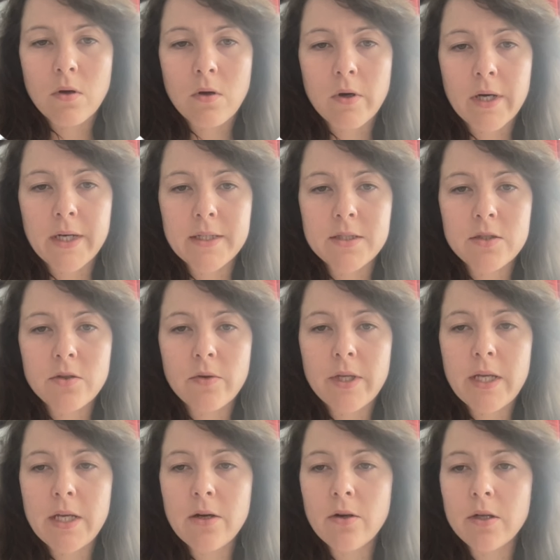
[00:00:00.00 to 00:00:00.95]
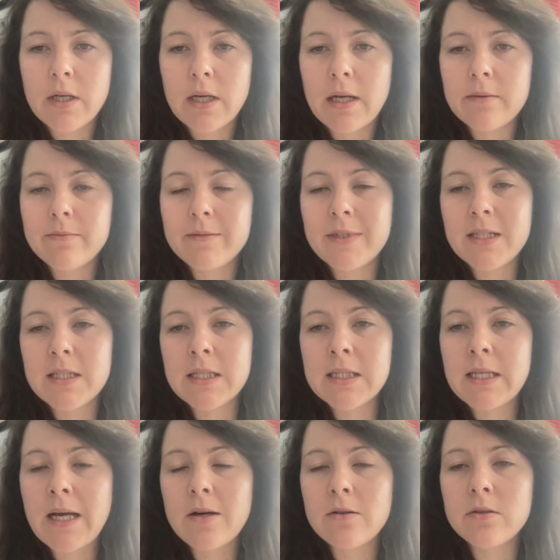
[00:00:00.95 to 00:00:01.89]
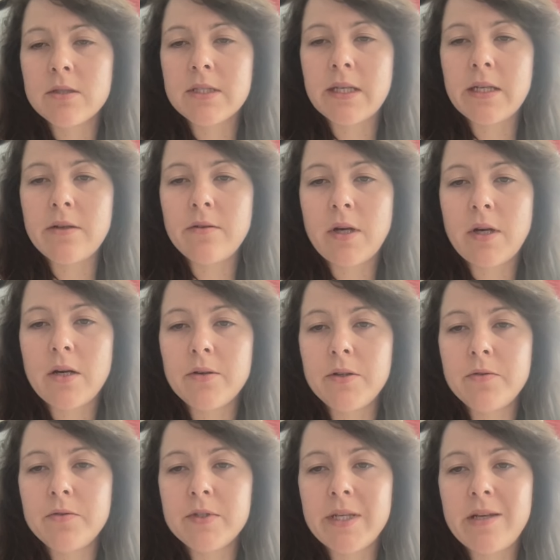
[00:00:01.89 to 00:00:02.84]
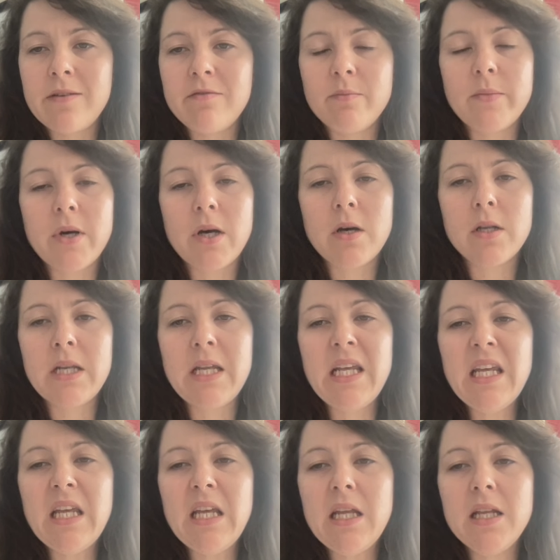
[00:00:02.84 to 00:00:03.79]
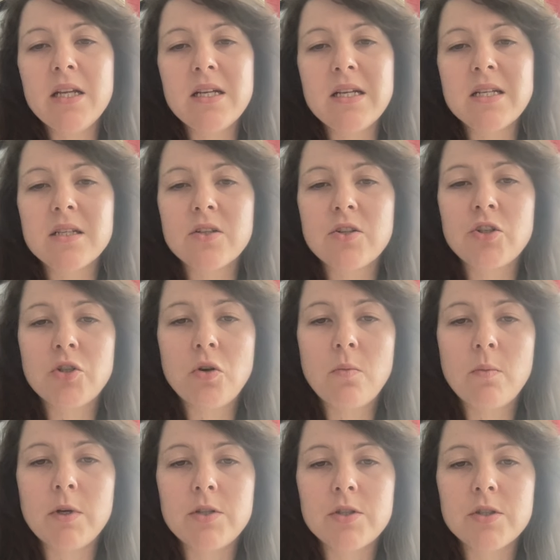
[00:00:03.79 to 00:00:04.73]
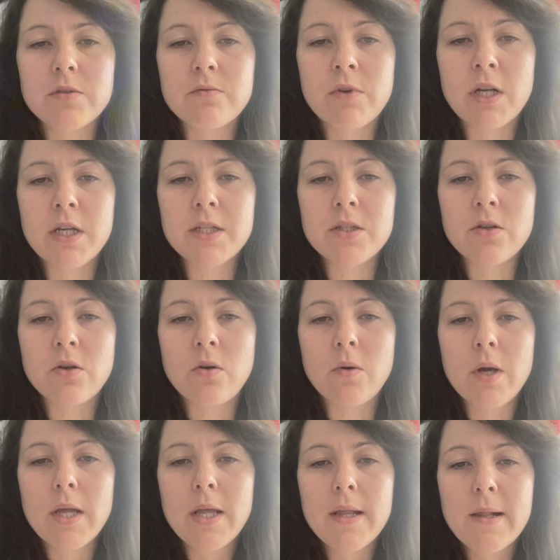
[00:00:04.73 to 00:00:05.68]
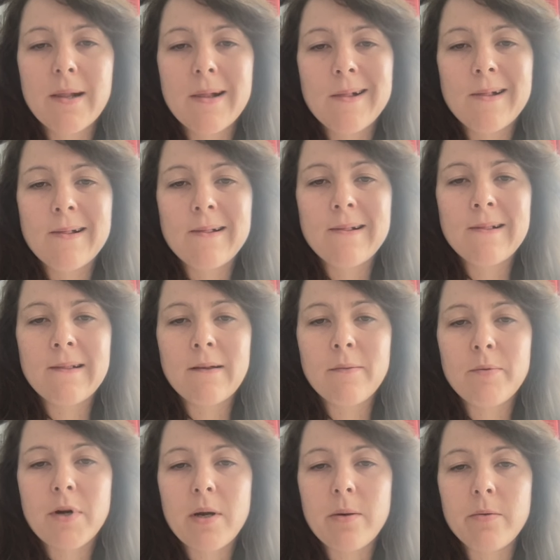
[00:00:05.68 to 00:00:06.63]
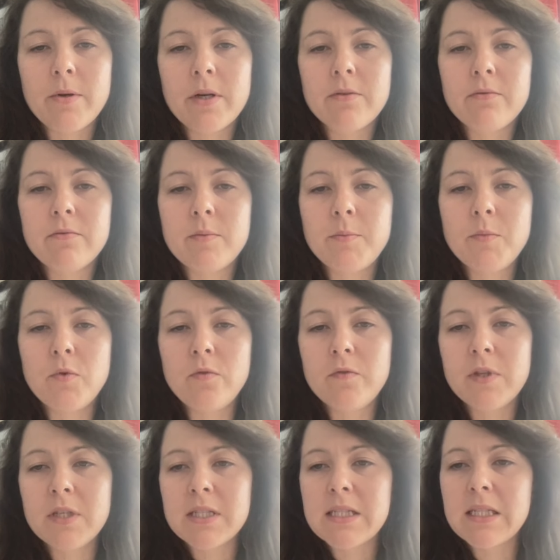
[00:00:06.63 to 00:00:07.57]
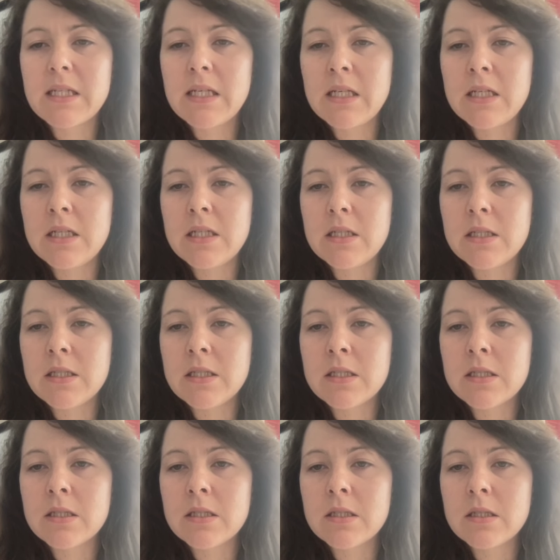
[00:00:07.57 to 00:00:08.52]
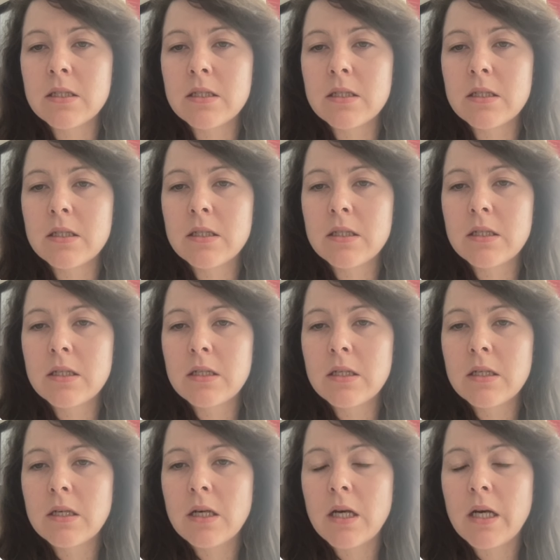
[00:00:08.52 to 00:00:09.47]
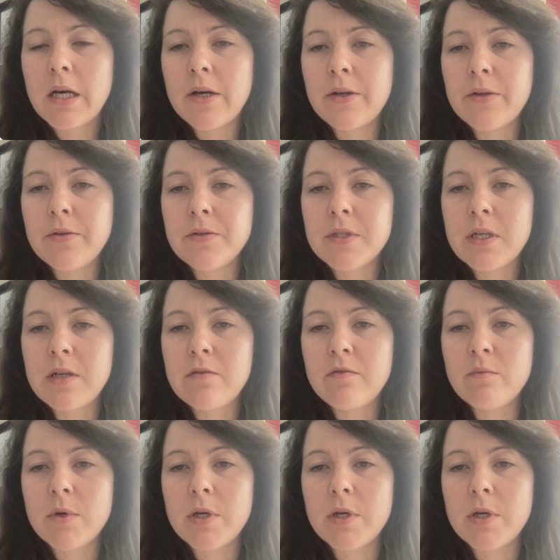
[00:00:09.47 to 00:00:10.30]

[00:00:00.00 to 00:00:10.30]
All right, so here, this is how you save money. It doesn't show much, right? So I probably want to remove this is how you save